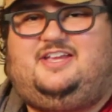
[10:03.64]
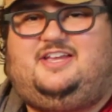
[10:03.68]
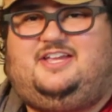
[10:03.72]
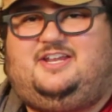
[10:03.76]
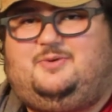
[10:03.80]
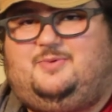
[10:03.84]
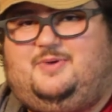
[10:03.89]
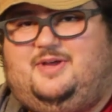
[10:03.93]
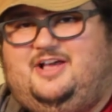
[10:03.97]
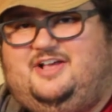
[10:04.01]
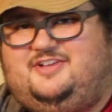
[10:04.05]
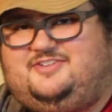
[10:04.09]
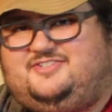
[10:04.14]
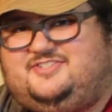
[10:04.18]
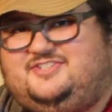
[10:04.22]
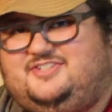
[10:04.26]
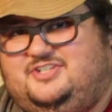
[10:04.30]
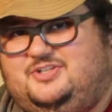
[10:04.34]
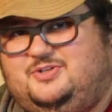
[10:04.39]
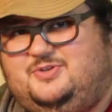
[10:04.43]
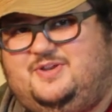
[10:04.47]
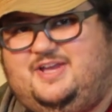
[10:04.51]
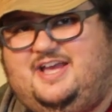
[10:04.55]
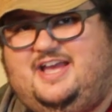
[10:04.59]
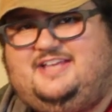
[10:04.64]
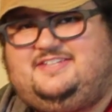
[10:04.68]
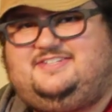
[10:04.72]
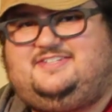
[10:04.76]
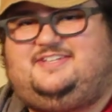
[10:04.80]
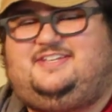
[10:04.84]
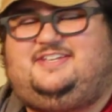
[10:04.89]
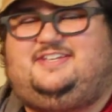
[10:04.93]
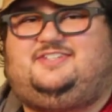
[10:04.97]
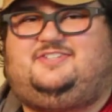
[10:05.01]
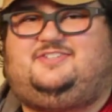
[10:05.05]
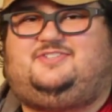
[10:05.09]
Anyway, I'll see you guys
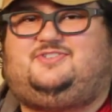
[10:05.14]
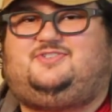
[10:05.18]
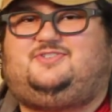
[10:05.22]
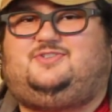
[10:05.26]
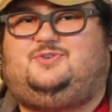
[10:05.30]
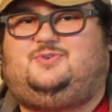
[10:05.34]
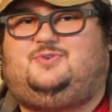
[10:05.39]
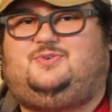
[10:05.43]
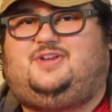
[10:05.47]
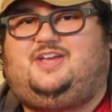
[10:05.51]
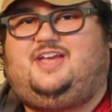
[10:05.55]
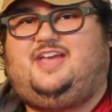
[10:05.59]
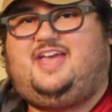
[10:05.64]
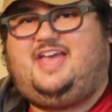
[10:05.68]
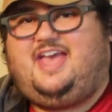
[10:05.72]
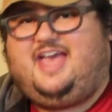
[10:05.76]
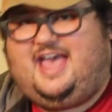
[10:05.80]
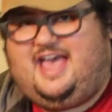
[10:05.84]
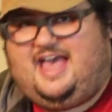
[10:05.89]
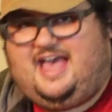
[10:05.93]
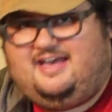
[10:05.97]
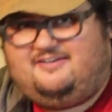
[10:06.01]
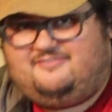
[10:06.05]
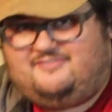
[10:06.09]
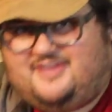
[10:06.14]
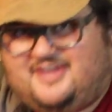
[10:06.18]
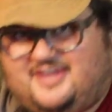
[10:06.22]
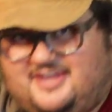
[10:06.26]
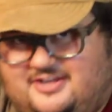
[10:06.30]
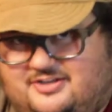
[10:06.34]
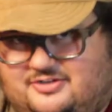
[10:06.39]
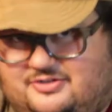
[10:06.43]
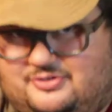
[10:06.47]
again soon. Have a